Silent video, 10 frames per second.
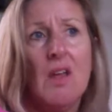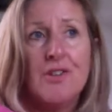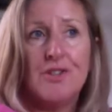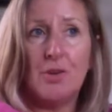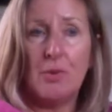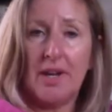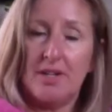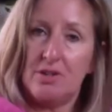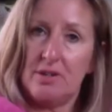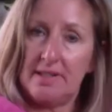So what I
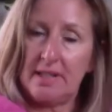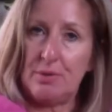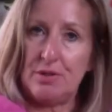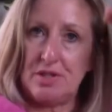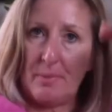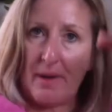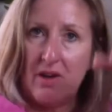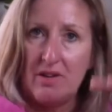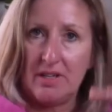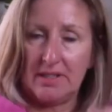do is I push the
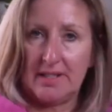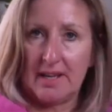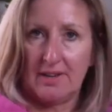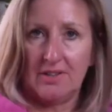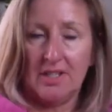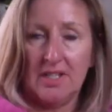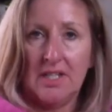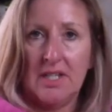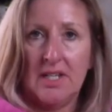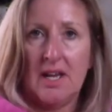barriers down,
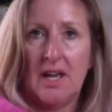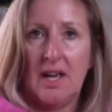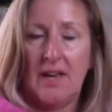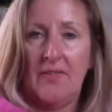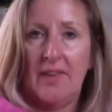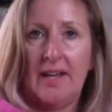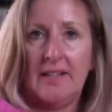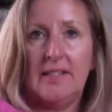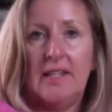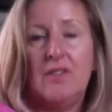and that
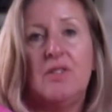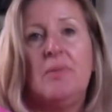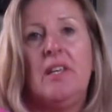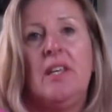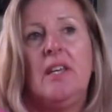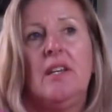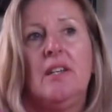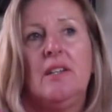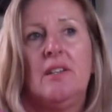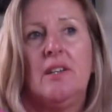gives me
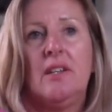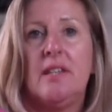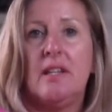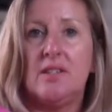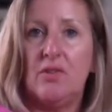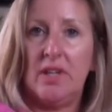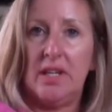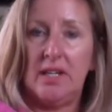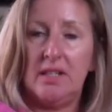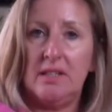a sense of
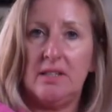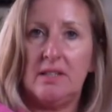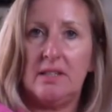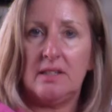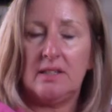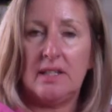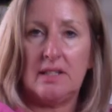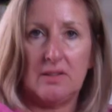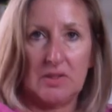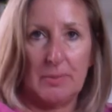ease,
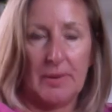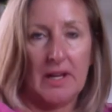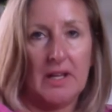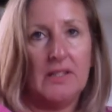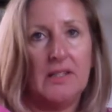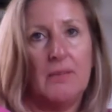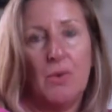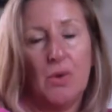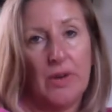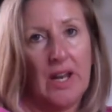sense of space. I'm
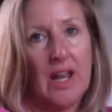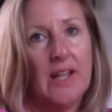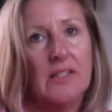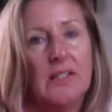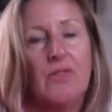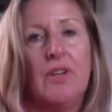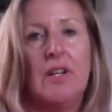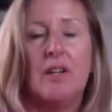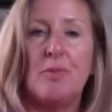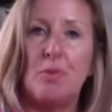more relaxed. I feel a
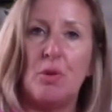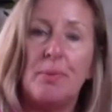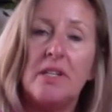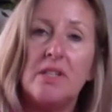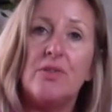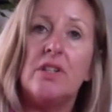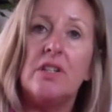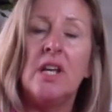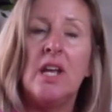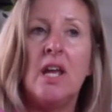little bit more peaceful,
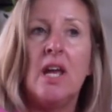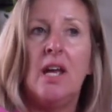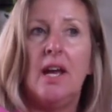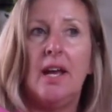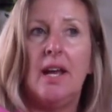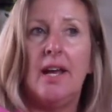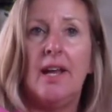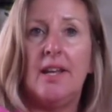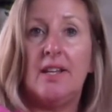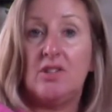
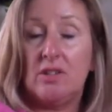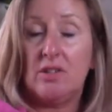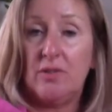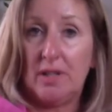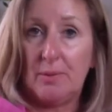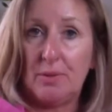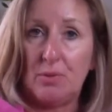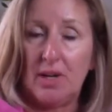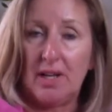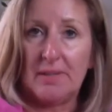and I start to feel a bit
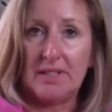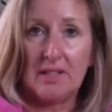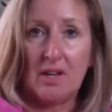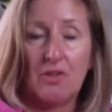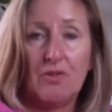more like myself.